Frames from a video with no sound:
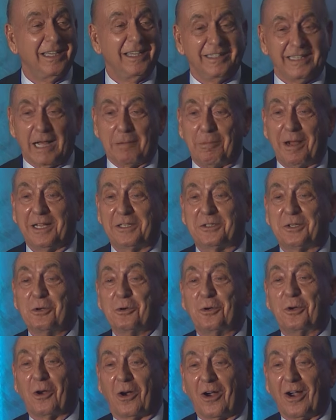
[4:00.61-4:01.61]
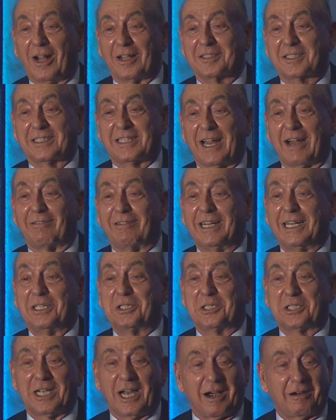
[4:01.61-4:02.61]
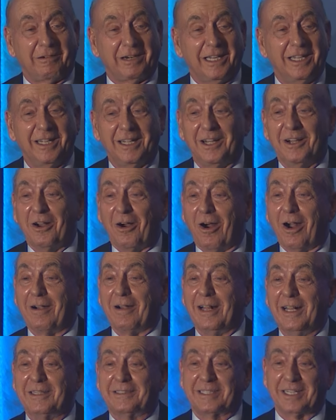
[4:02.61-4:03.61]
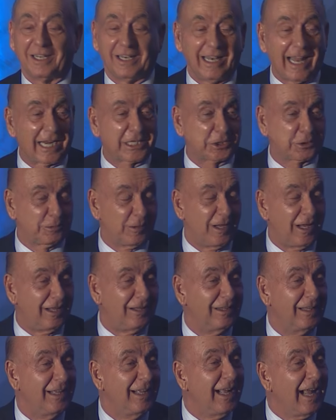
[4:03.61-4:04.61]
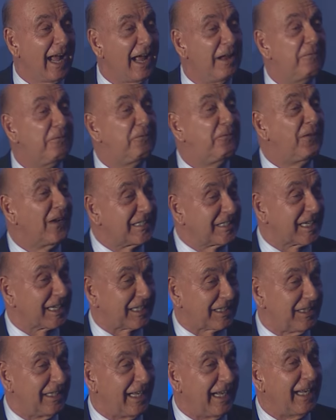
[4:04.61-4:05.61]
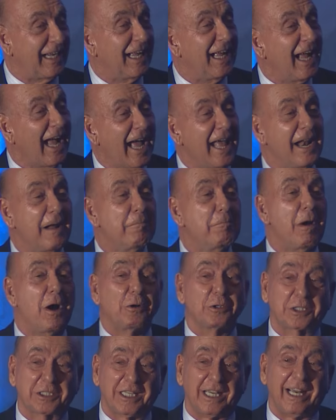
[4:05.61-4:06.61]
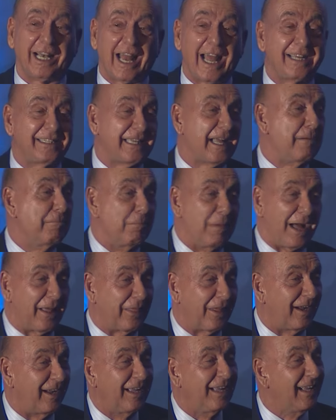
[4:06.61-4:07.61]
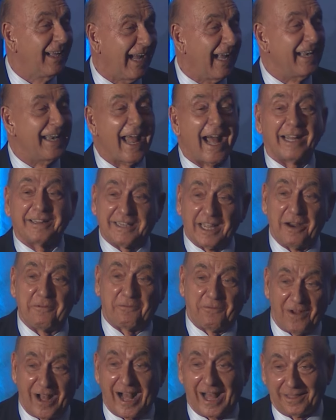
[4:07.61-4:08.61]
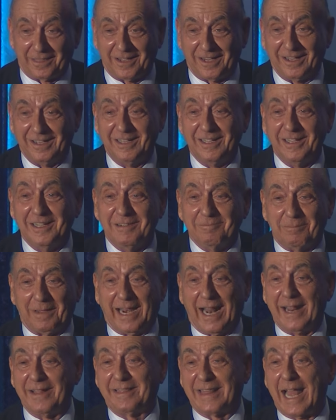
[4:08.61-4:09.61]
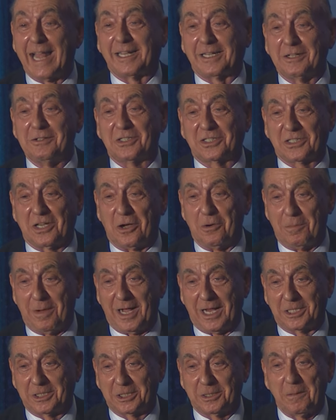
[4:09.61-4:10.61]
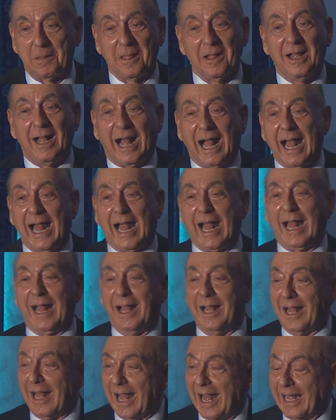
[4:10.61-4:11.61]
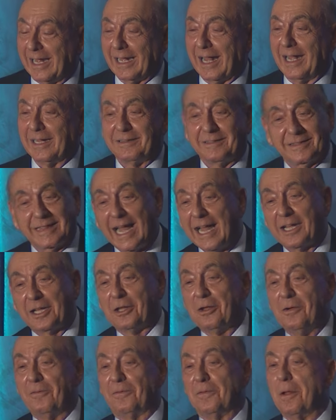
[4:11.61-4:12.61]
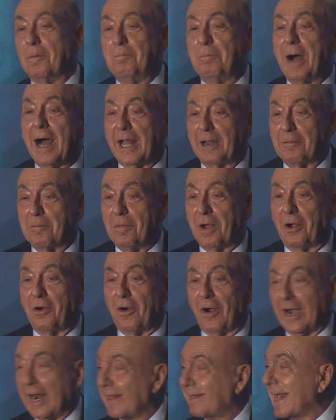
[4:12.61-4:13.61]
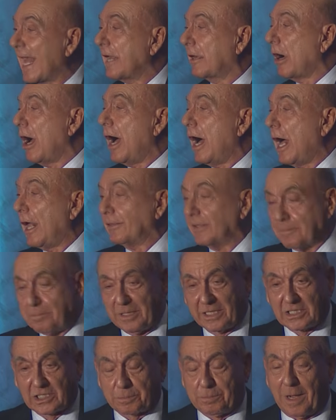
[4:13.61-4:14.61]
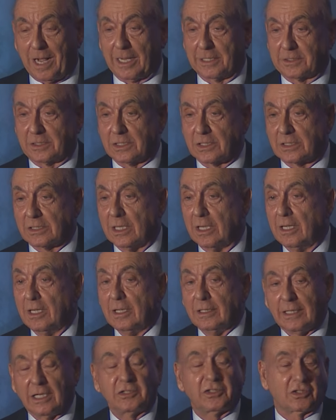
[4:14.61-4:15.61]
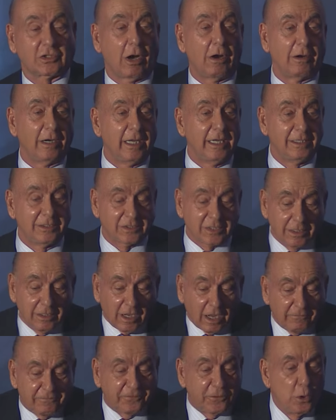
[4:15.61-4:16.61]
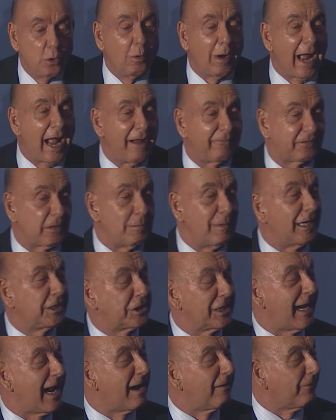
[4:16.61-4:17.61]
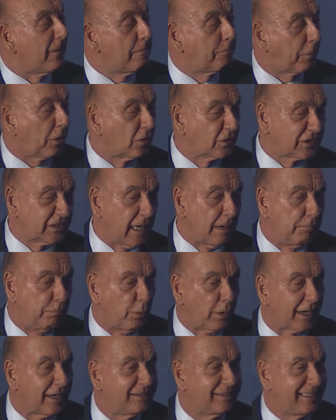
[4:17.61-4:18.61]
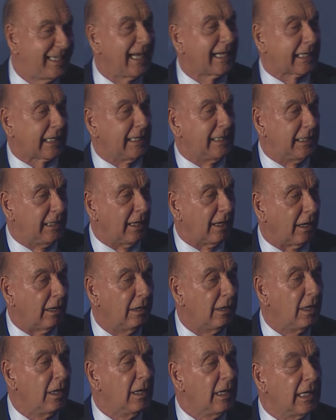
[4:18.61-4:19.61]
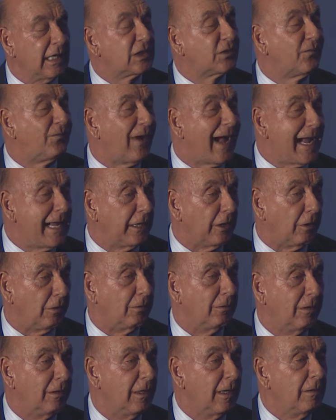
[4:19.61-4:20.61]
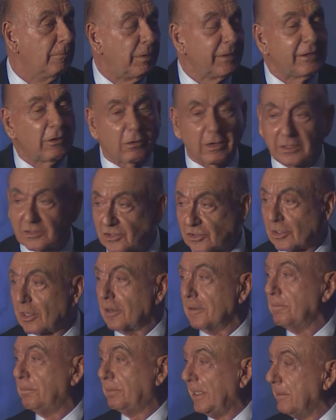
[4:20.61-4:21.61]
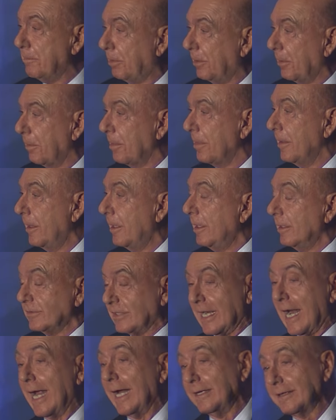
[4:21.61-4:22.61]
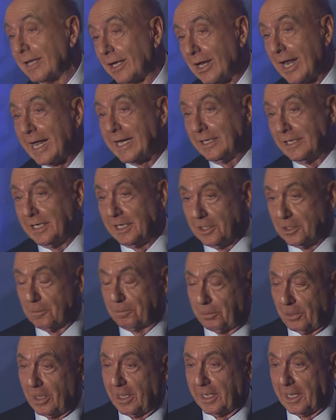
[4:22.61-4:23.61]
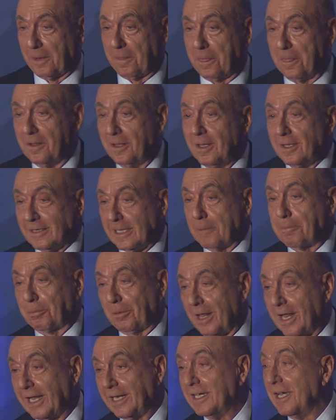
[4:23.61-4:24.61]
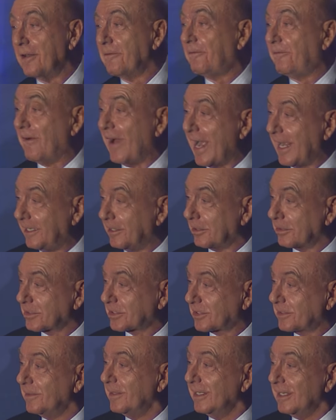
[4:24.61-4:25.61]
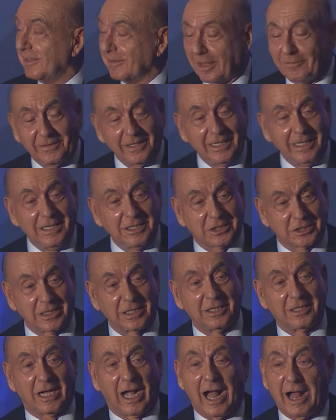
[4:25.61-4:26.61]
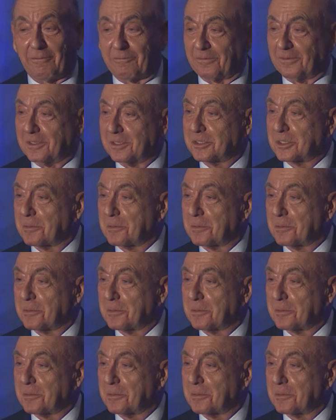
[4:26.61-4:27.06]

that my 2 girls, Terry and Sherry, are intellectual and physically and emotionally like their mother and not their father. But I thank you so much. I thank you from the bottom of my heart. I thank all the big sponsors. There's certainly a few I have to mention. Every person that bought a ticket here is vital. But there are certain people. Tonight, the Lightning are playing. They're playing in the finals of the Eastern Conference.